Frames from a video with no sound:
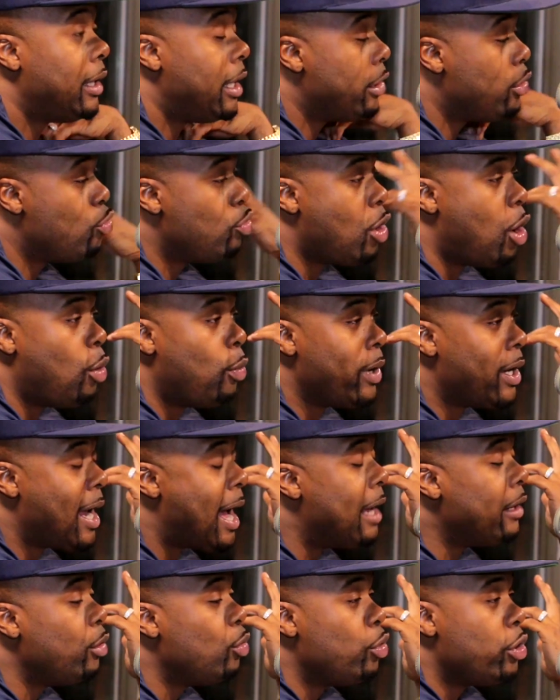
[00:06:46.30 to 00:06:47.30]
Then we
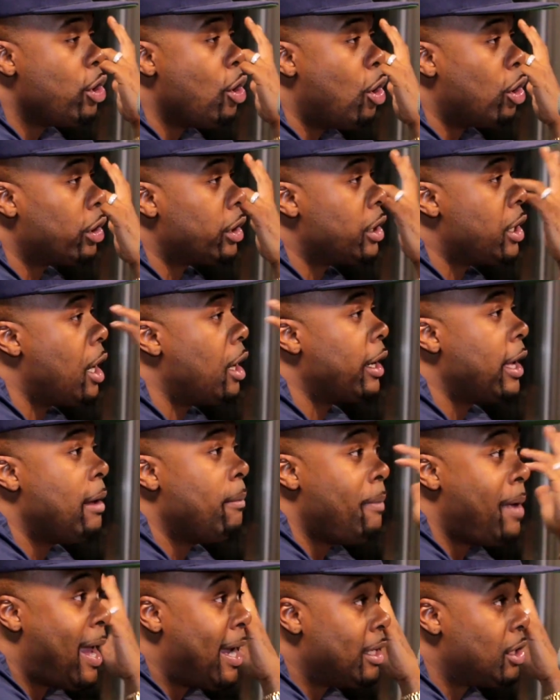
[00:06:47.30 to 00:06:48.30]
got New York Young
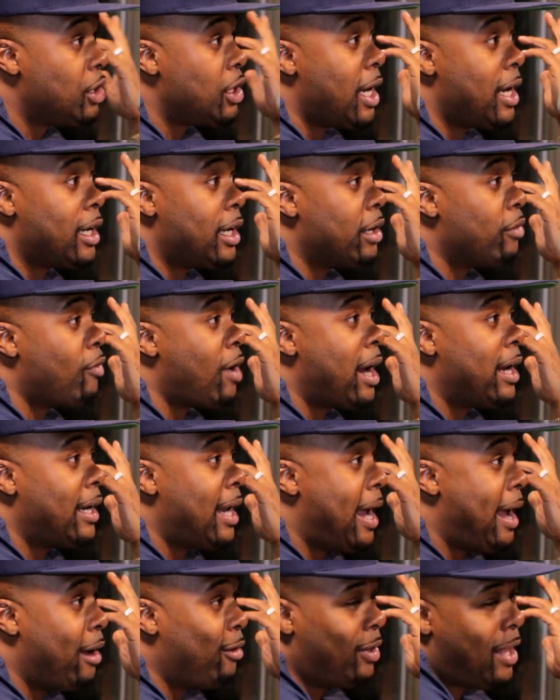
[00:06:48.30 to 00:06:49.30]
M.A. shaking right
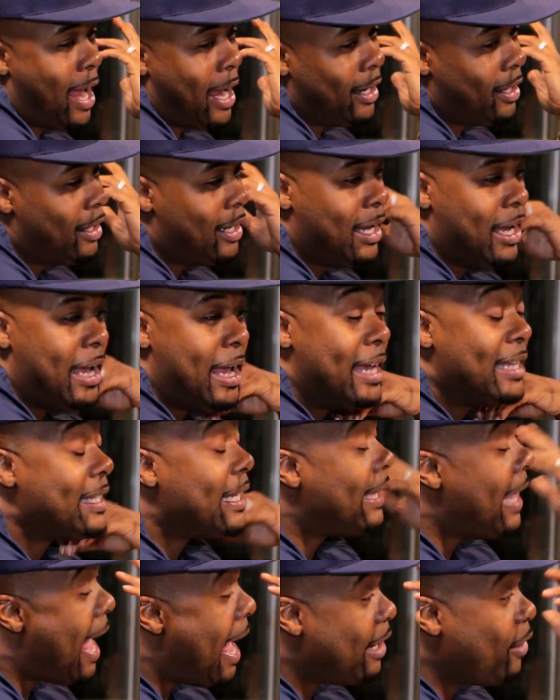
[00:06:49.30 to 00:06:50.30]
now. Like, it's a
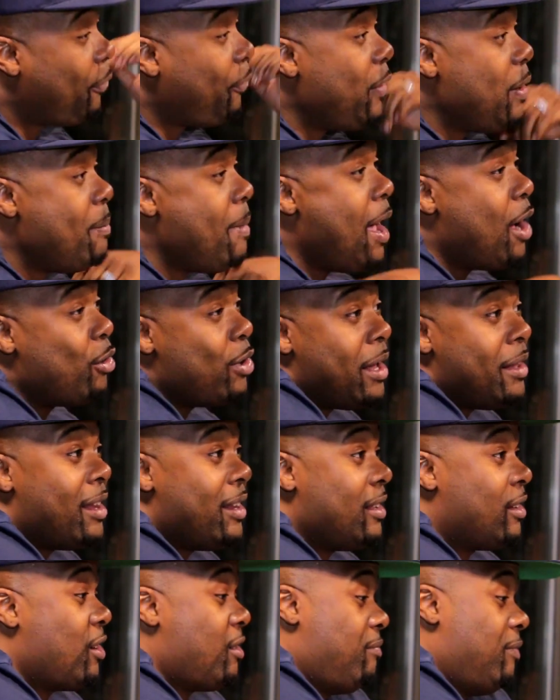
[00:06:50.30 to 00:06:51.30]
lot of female.
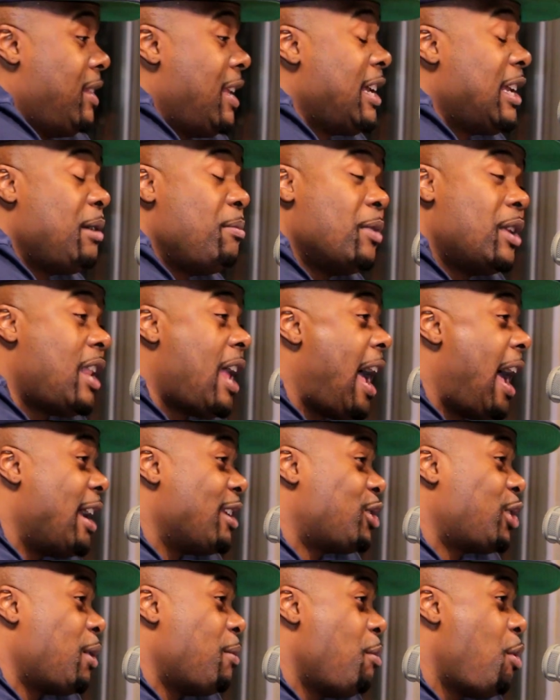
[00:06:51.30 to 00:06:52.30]
Nicki
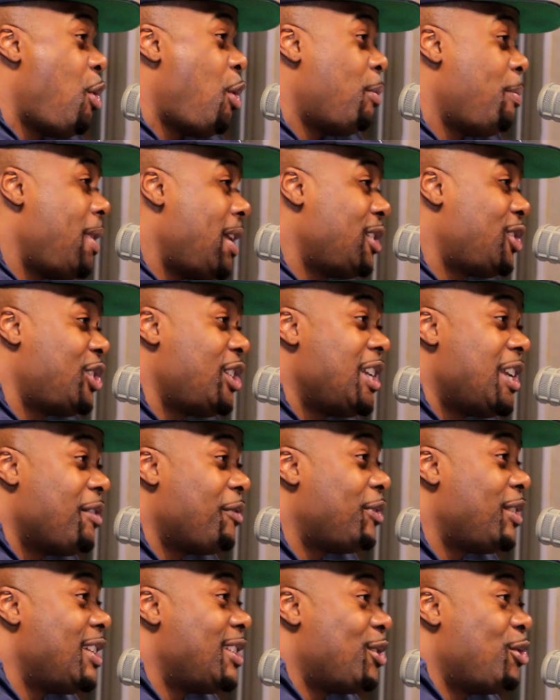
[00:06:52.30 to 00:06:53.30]
Minaj, come on, man. She give
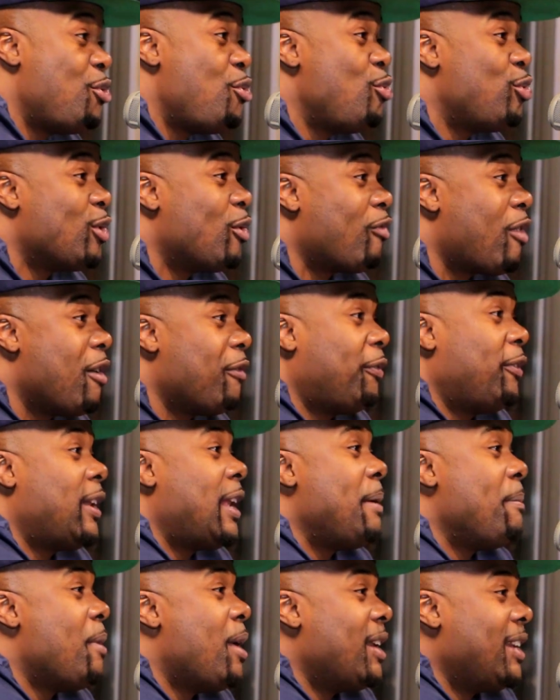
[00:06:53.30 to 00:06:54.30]
these dudes a run for
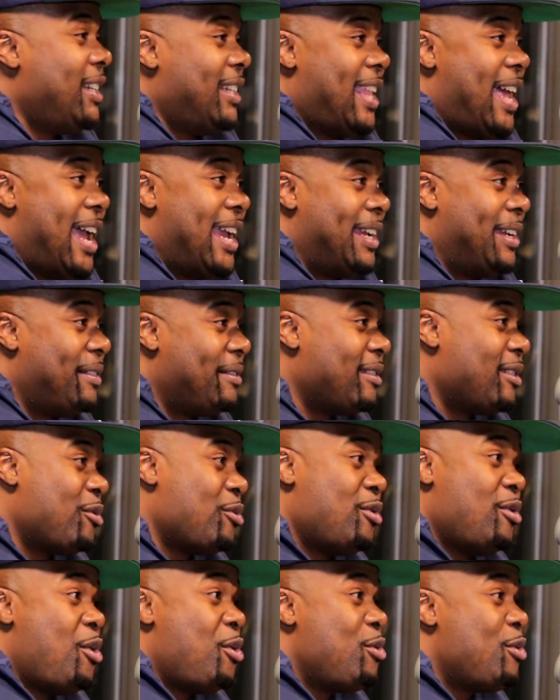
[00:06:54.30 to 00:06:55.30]
their money. Like,
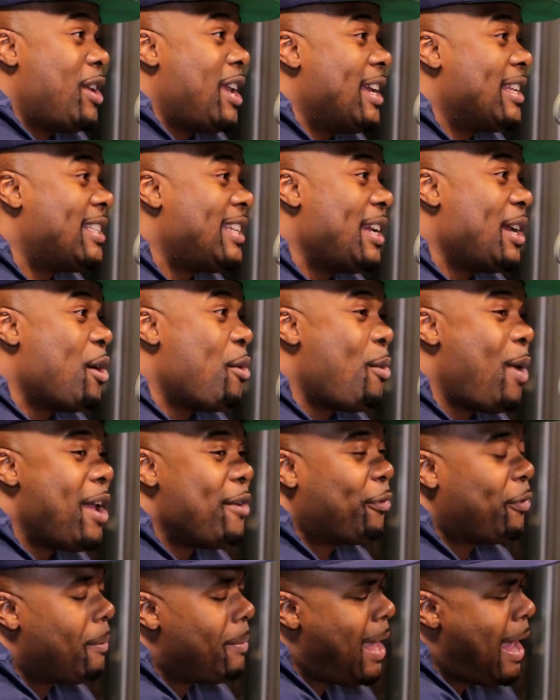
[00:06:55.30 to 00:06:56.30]
you can't take away
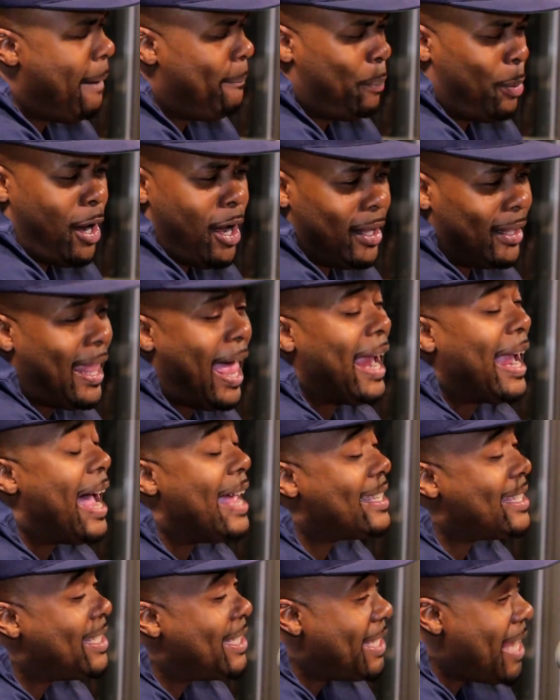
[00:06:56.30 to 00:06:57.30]
from that. But like I
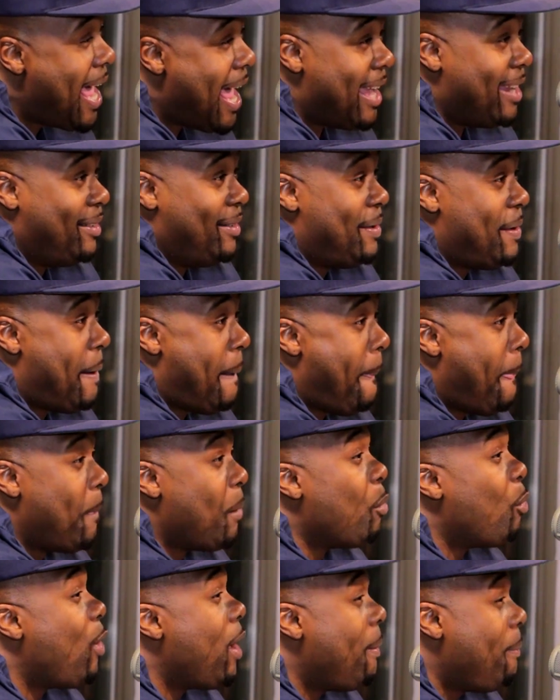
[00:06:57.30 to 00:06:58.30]
said,
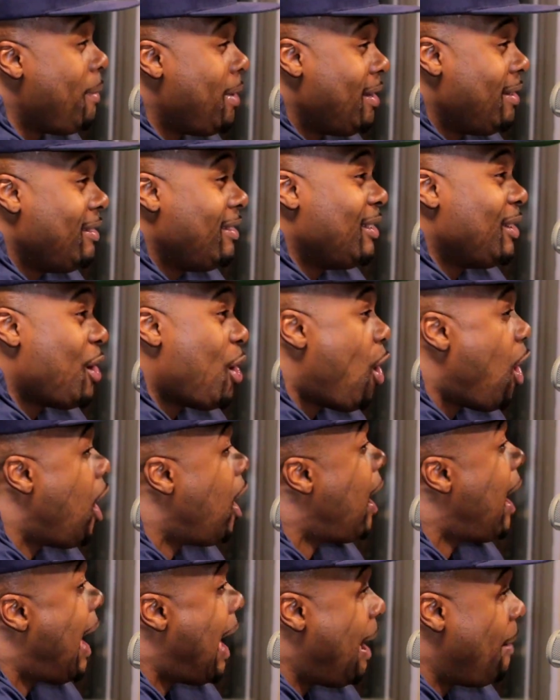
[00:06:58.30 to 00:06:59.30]
women are
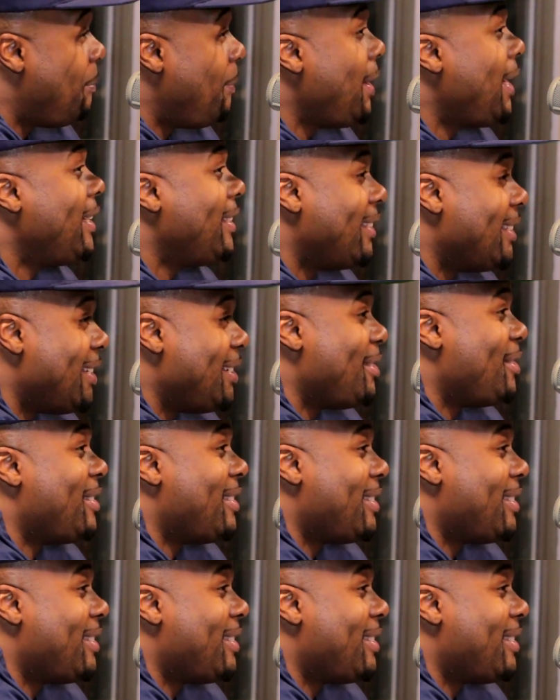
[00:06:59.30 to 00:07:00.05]
high maintenance.